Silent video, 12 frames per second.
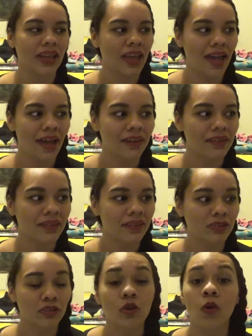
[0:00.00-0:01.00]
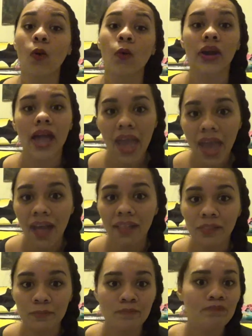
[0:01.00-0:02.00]
has, or
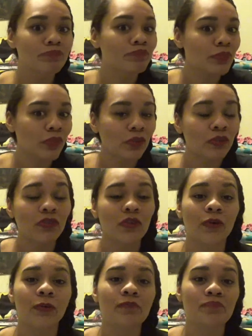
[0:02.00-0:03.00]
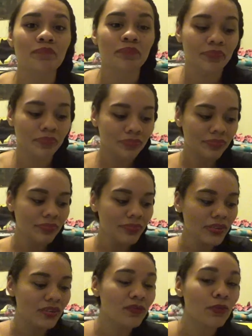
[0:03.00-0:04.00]
Hal. So
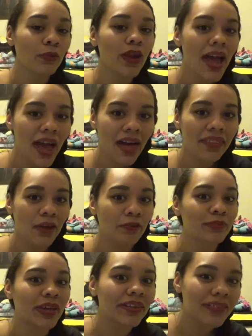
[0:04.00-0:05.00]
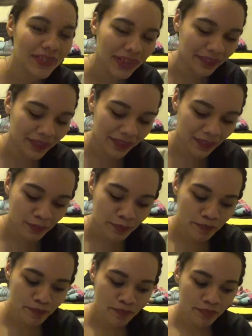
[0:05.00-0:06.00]
if it were Hal, that would make sense.
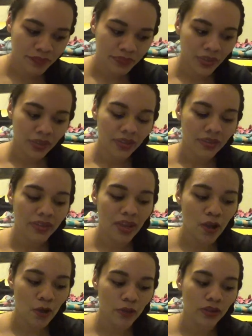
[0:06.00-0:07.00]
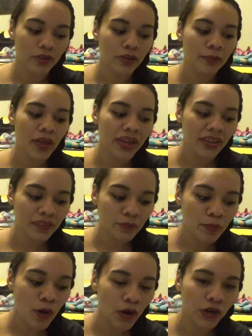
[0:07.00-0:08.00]
Now, look back at the
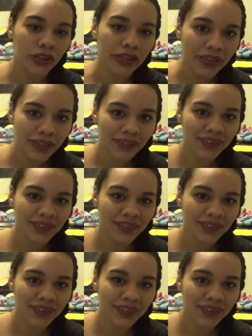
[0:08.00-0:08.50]
party